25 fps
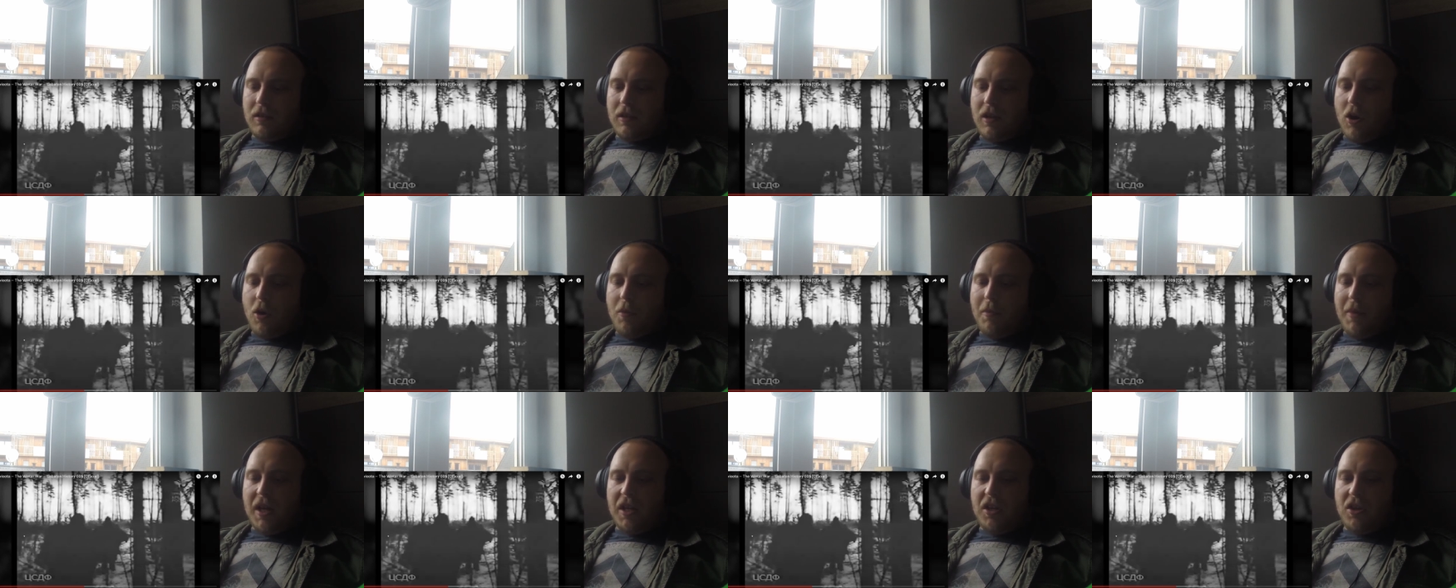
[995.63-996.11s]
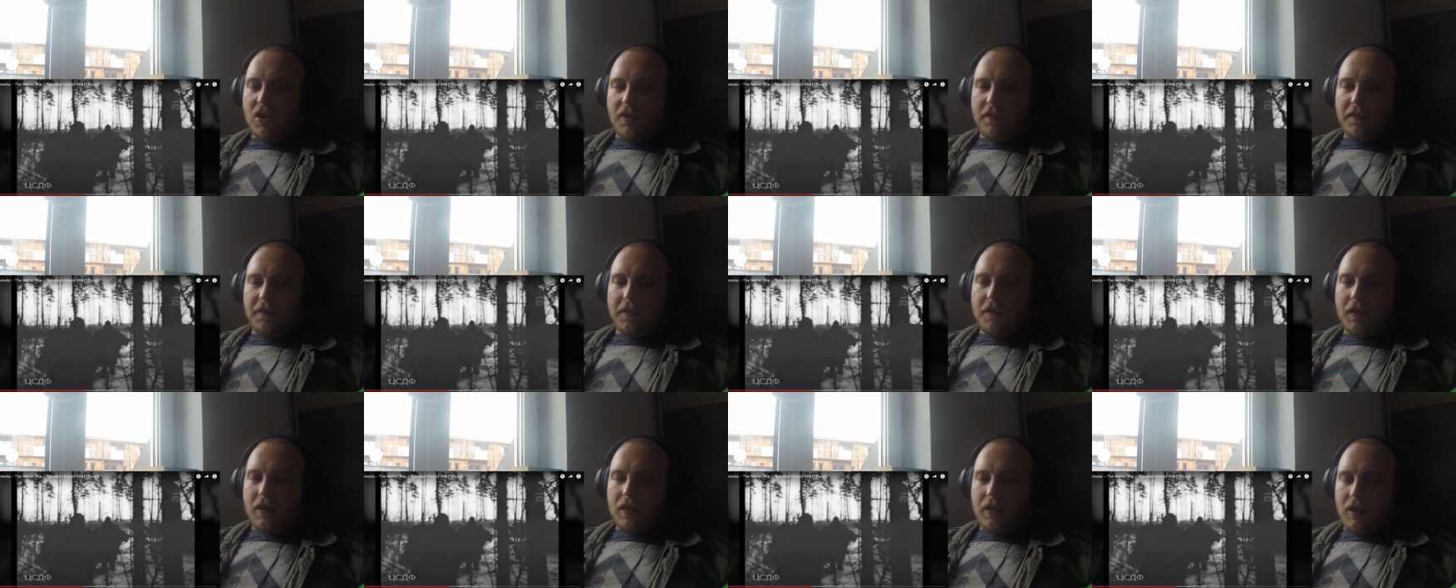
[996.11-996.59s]
how many
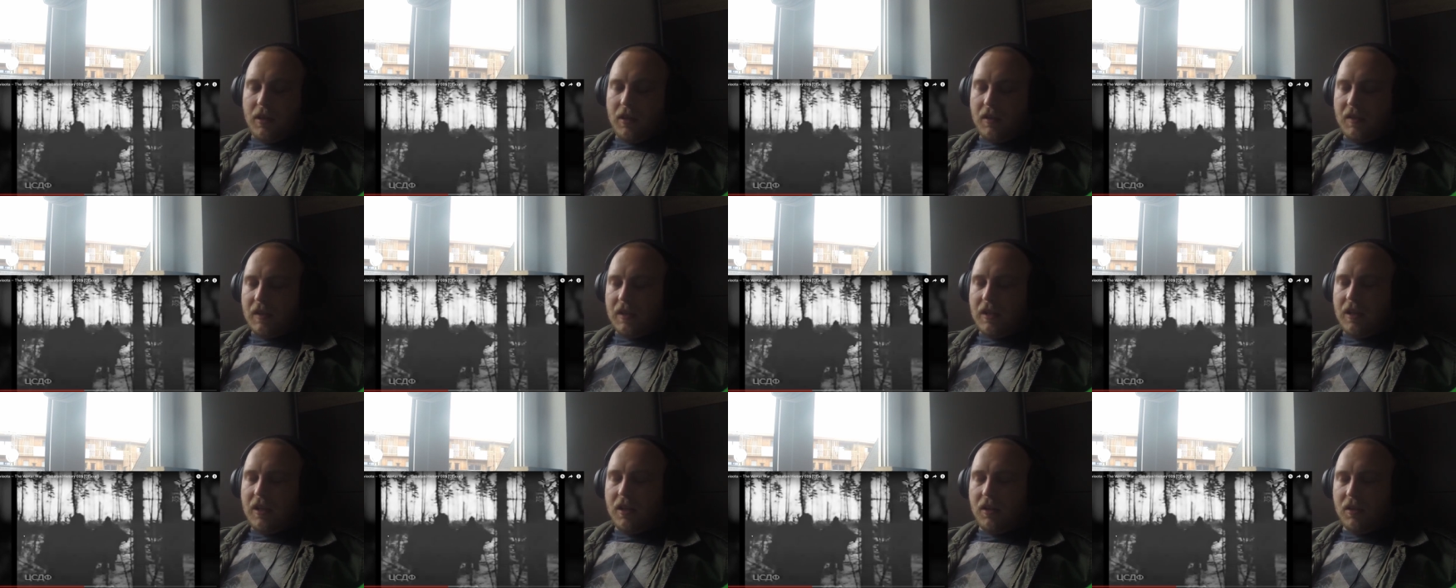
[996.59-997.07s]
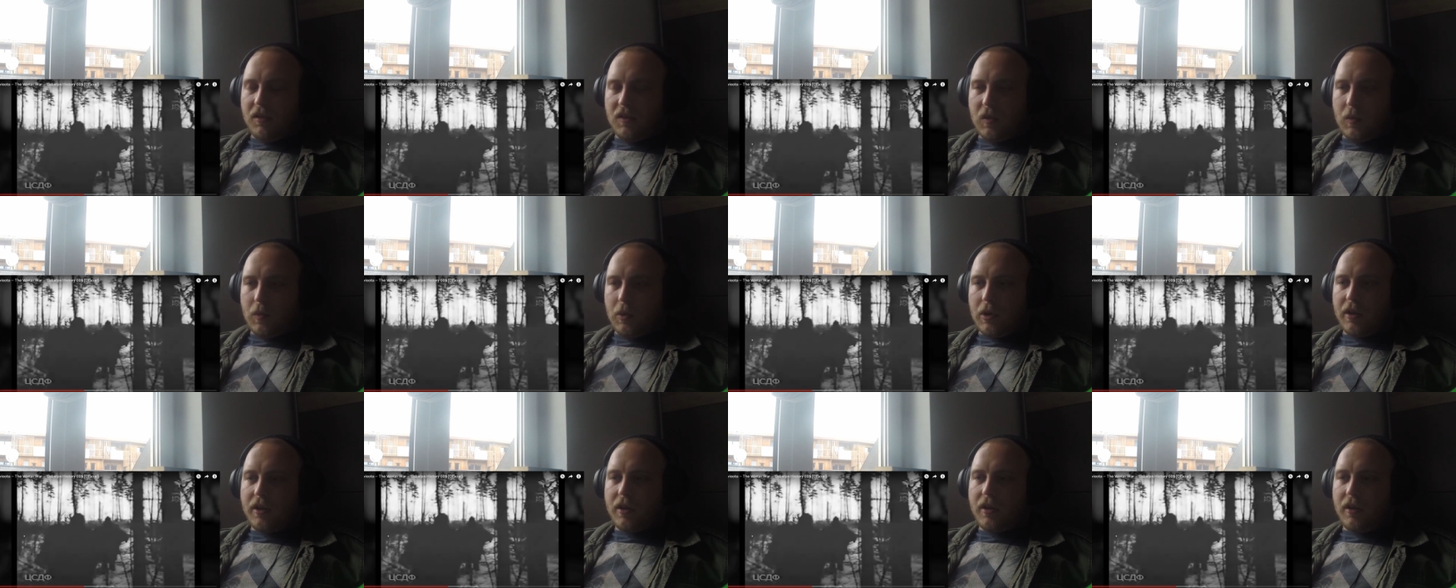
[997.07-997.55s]
of his kills
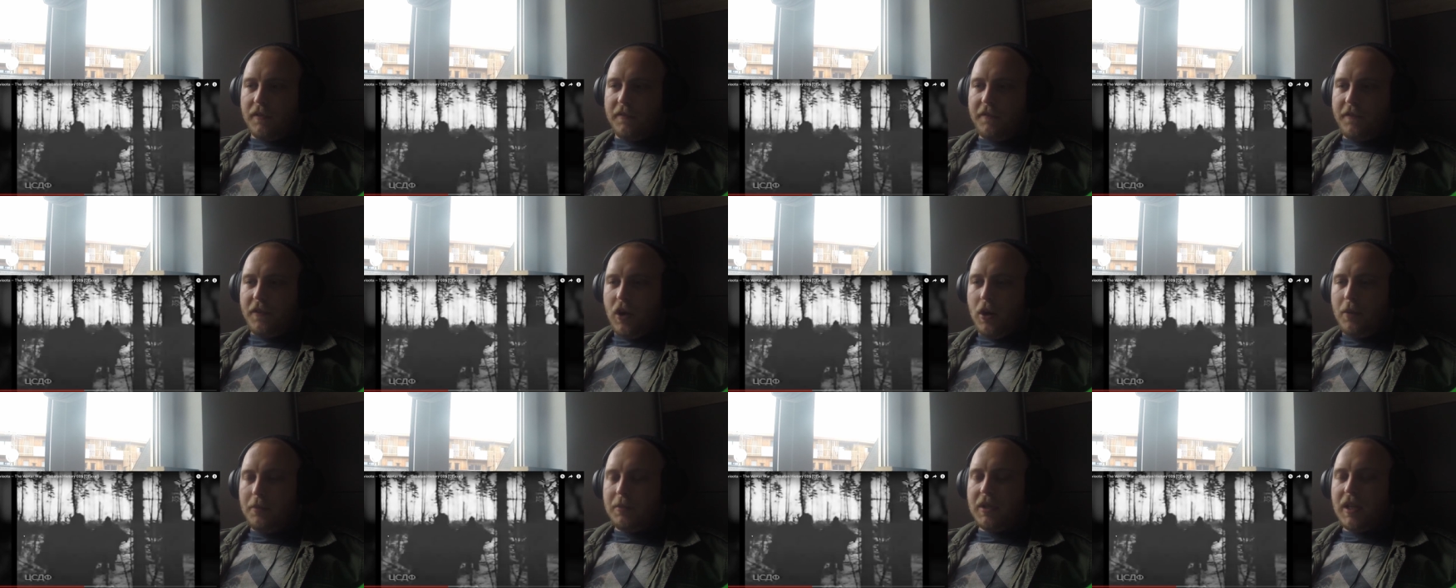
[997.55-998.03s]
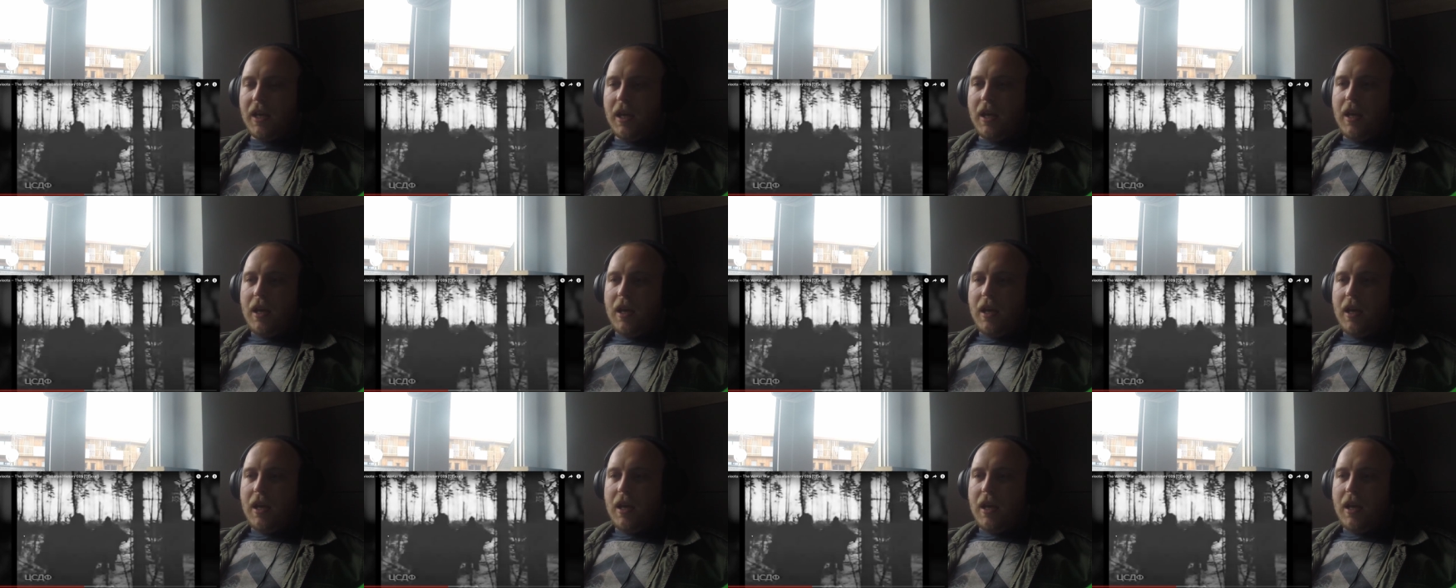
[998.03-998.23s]
were confirmed,